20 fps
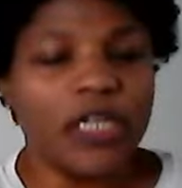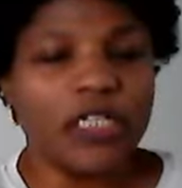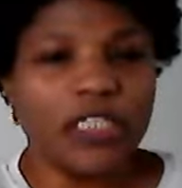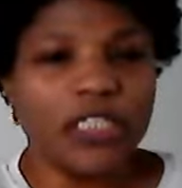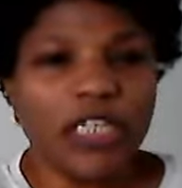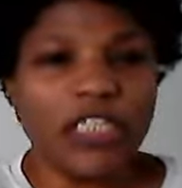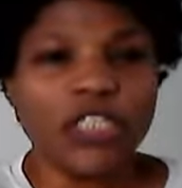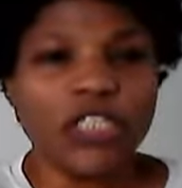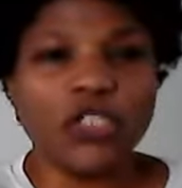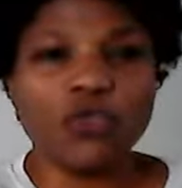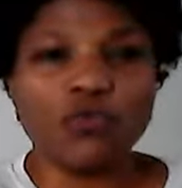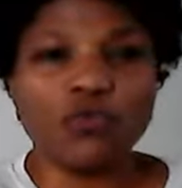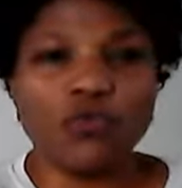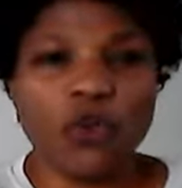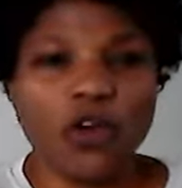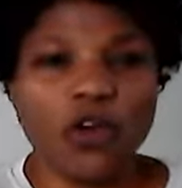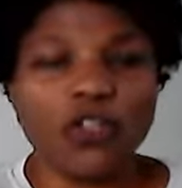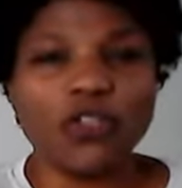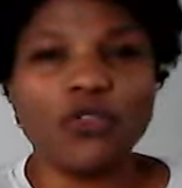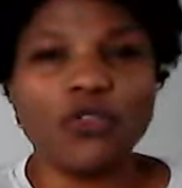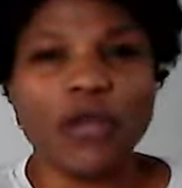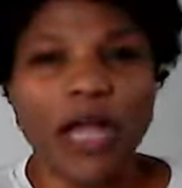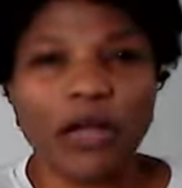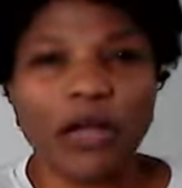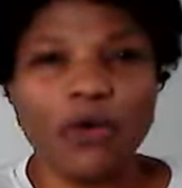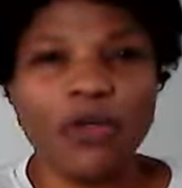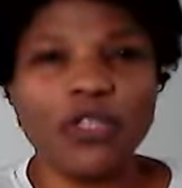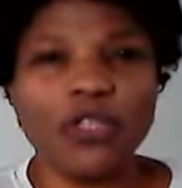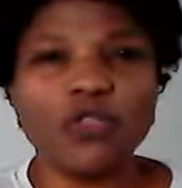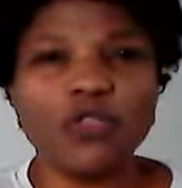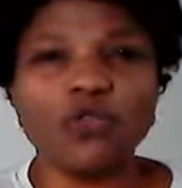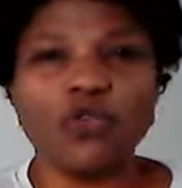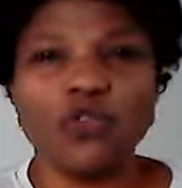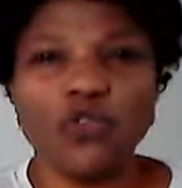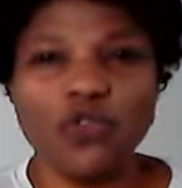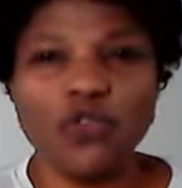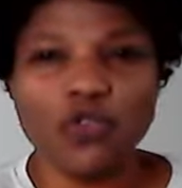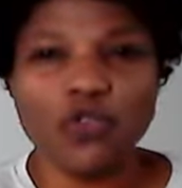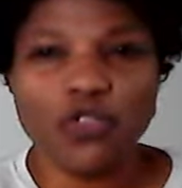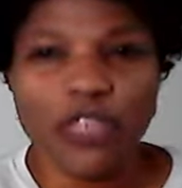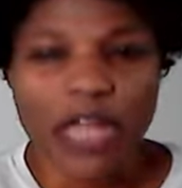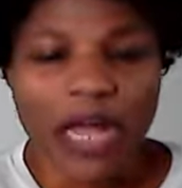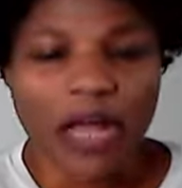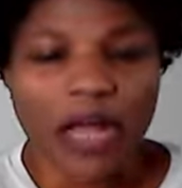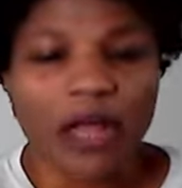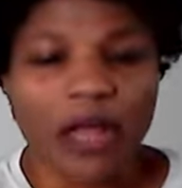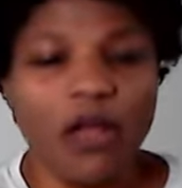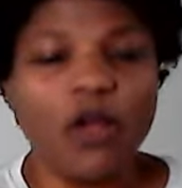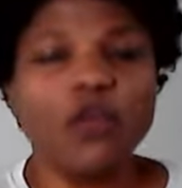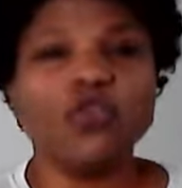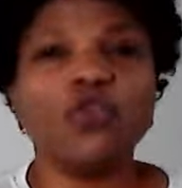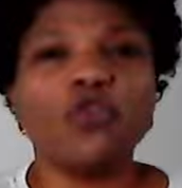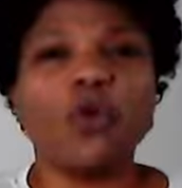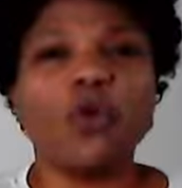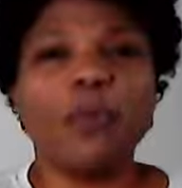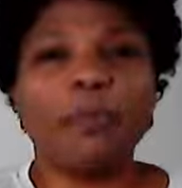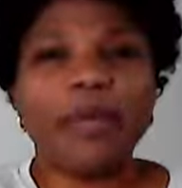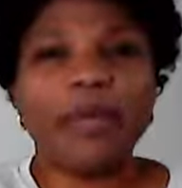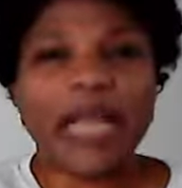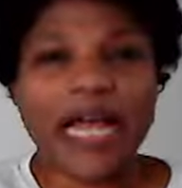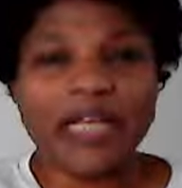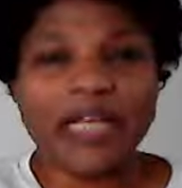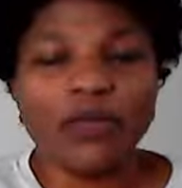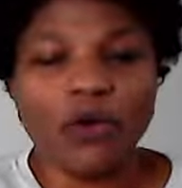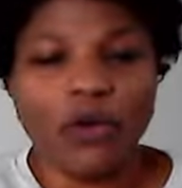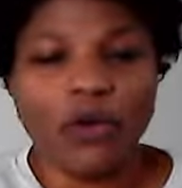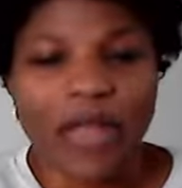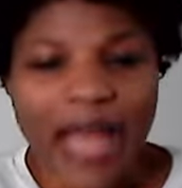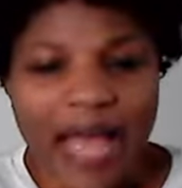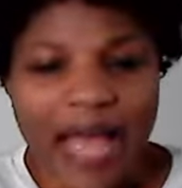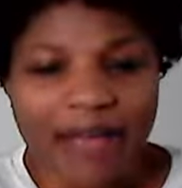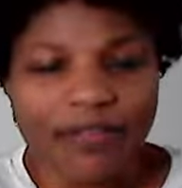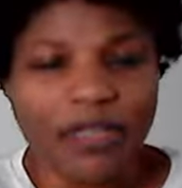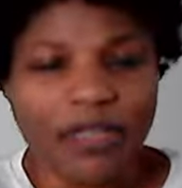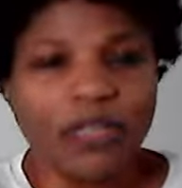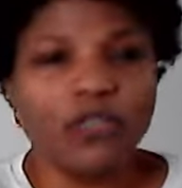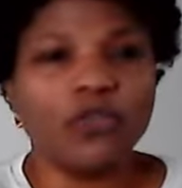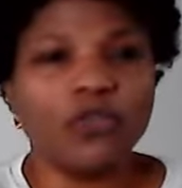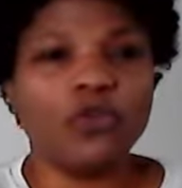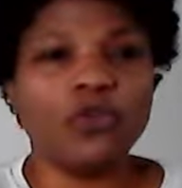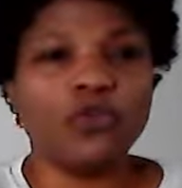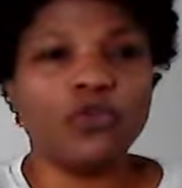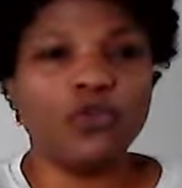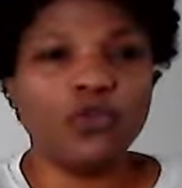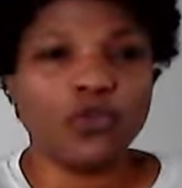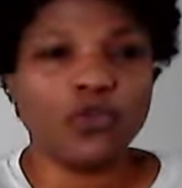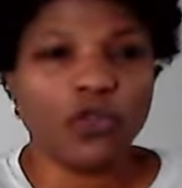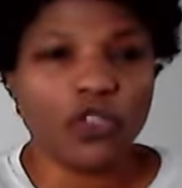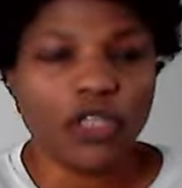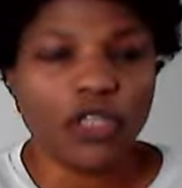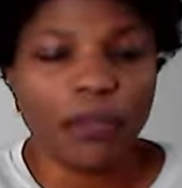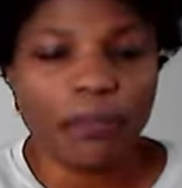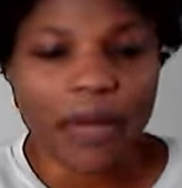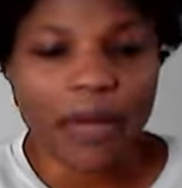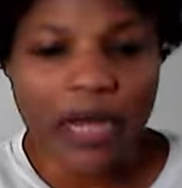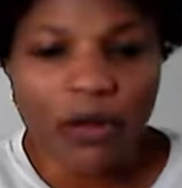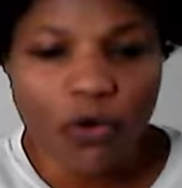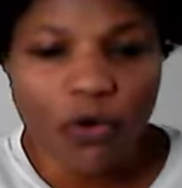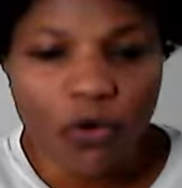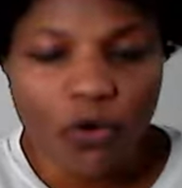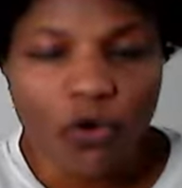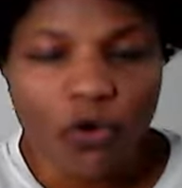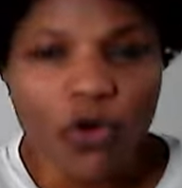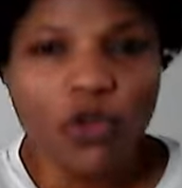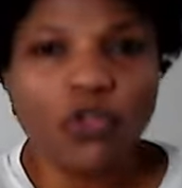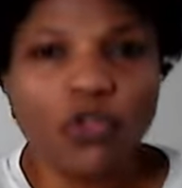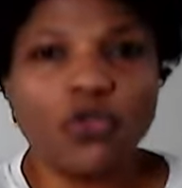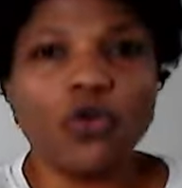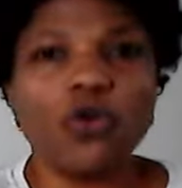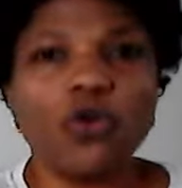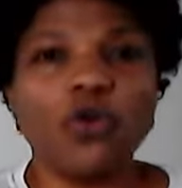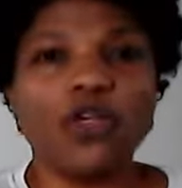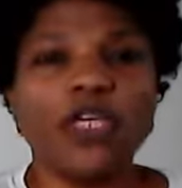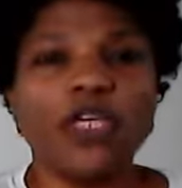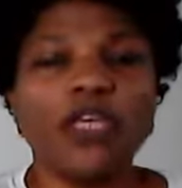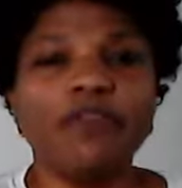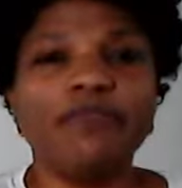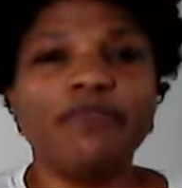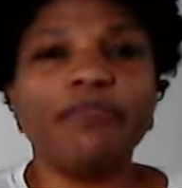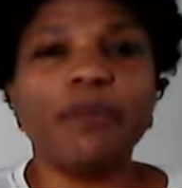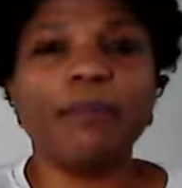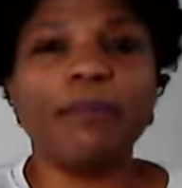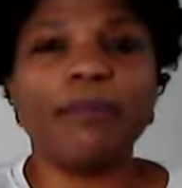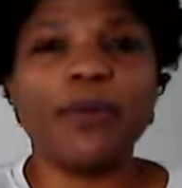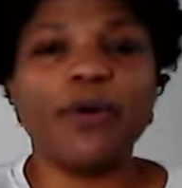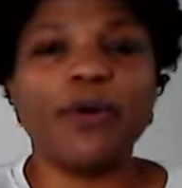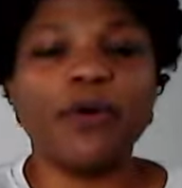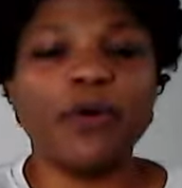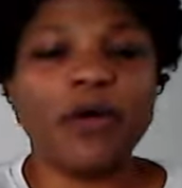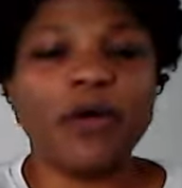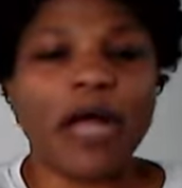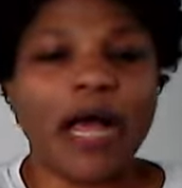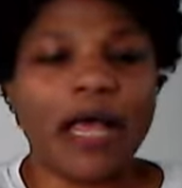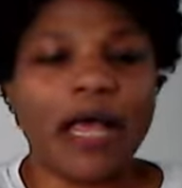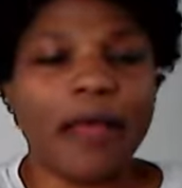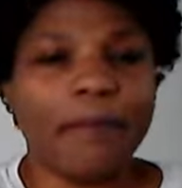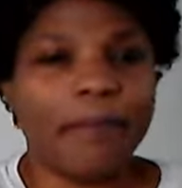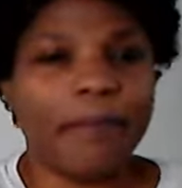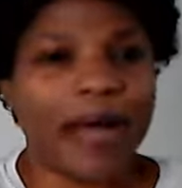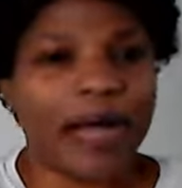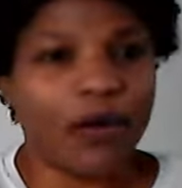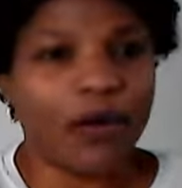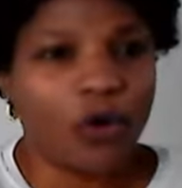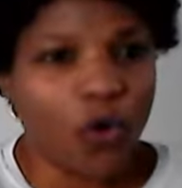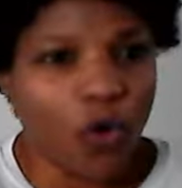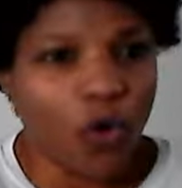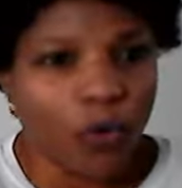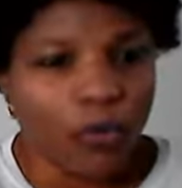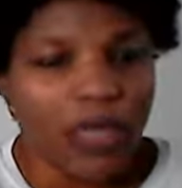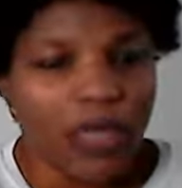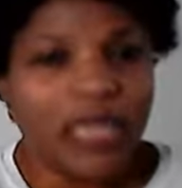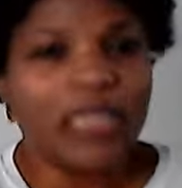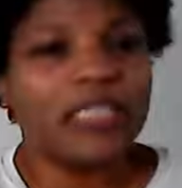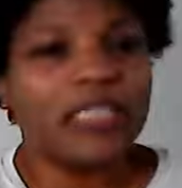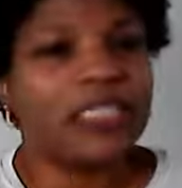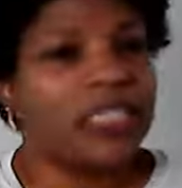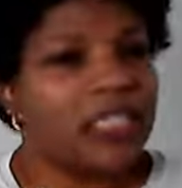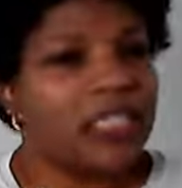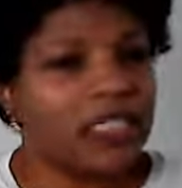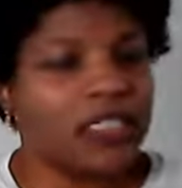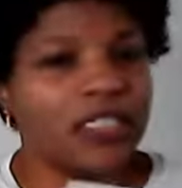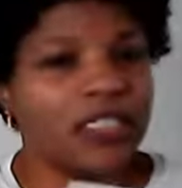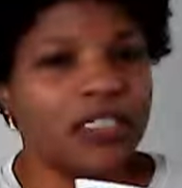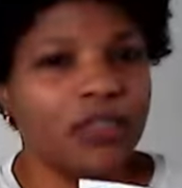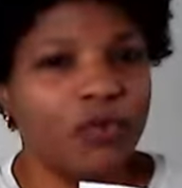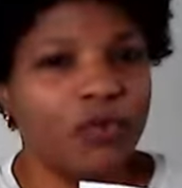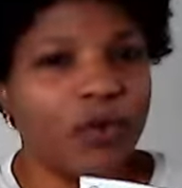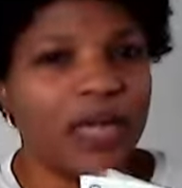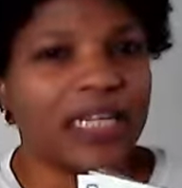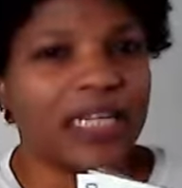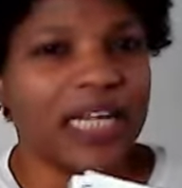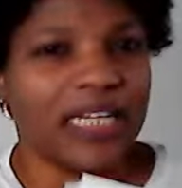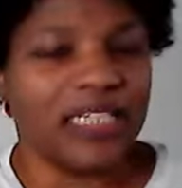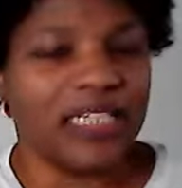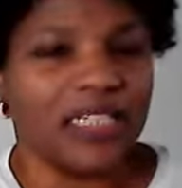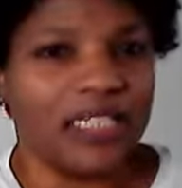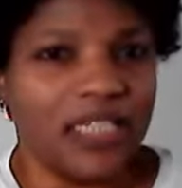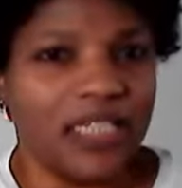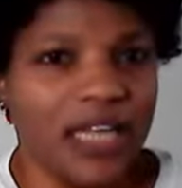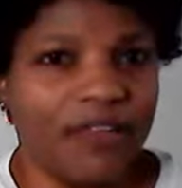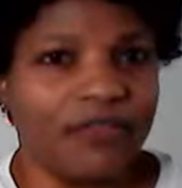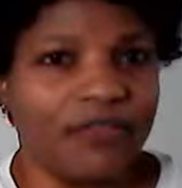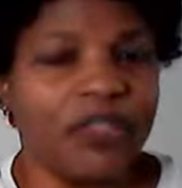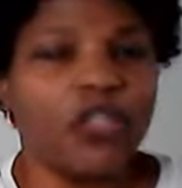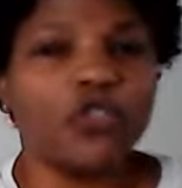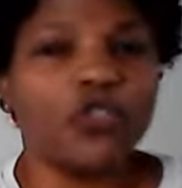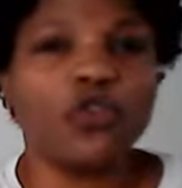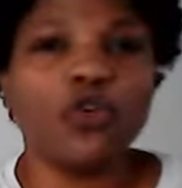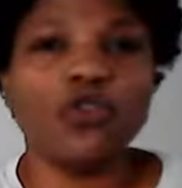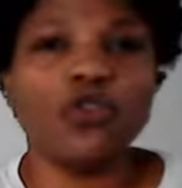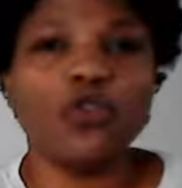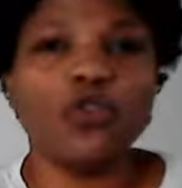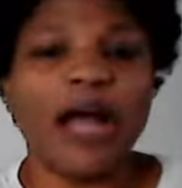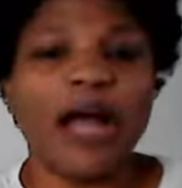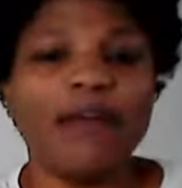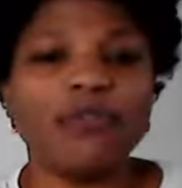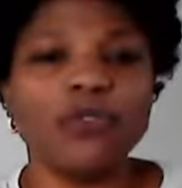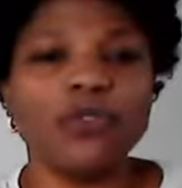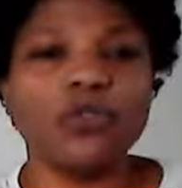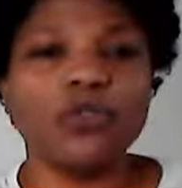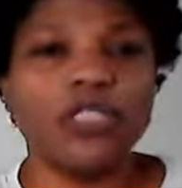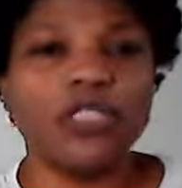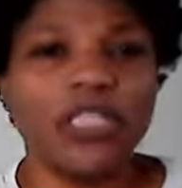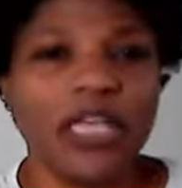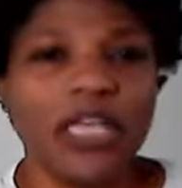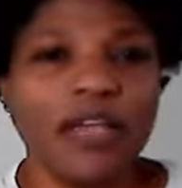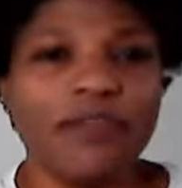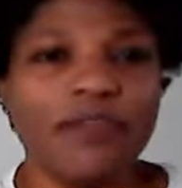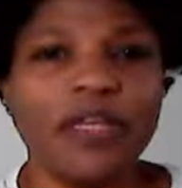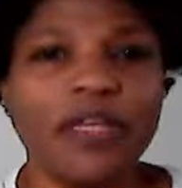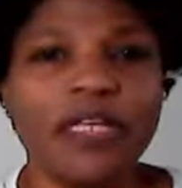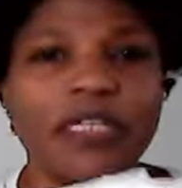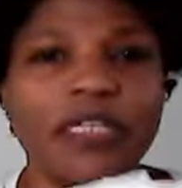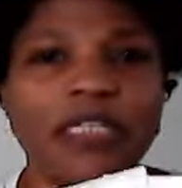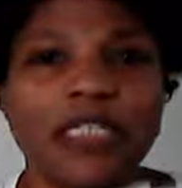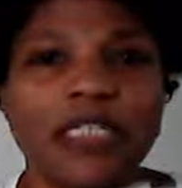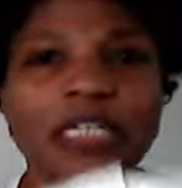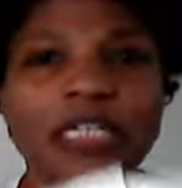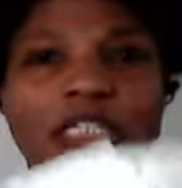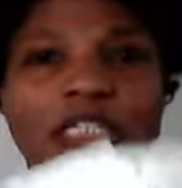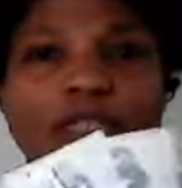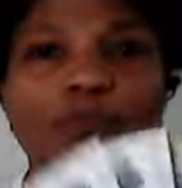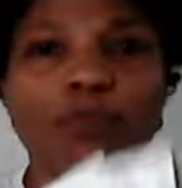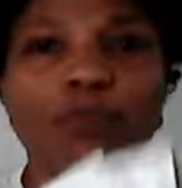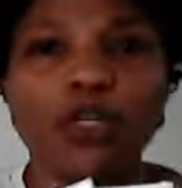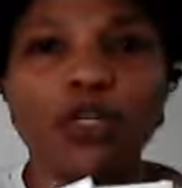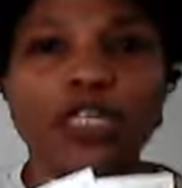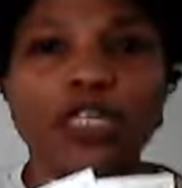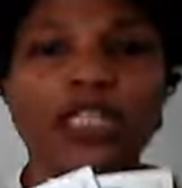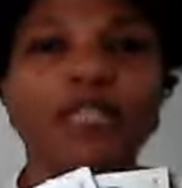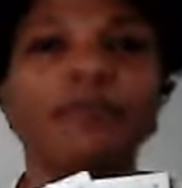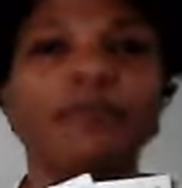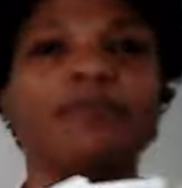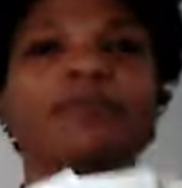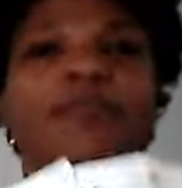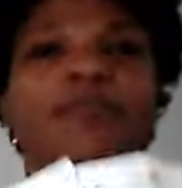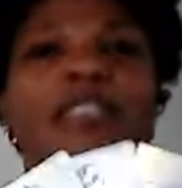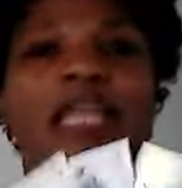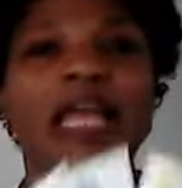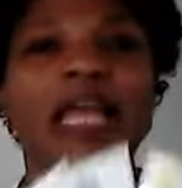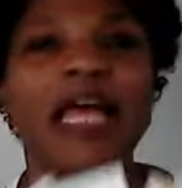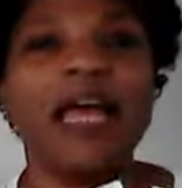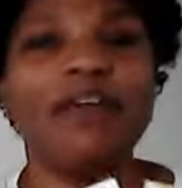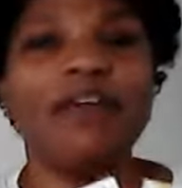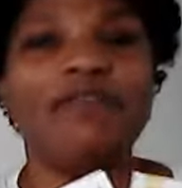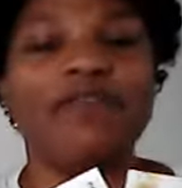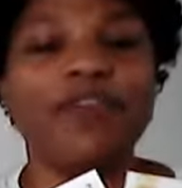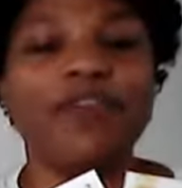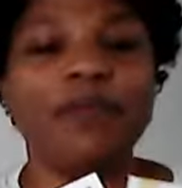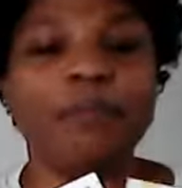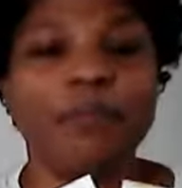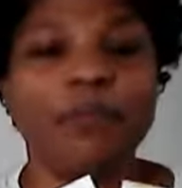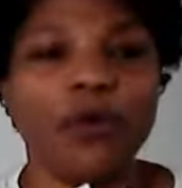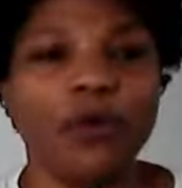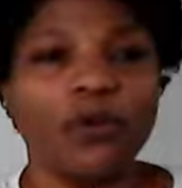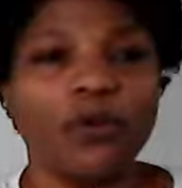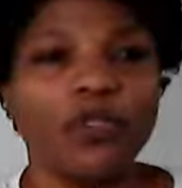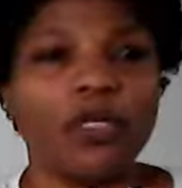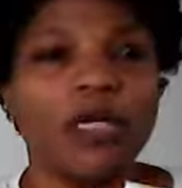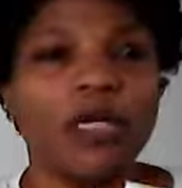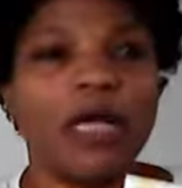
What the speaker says: This is what you are going to use now to plan your life, to do something back home, to give people back home. This is the one that is left. So you have to save this money every month.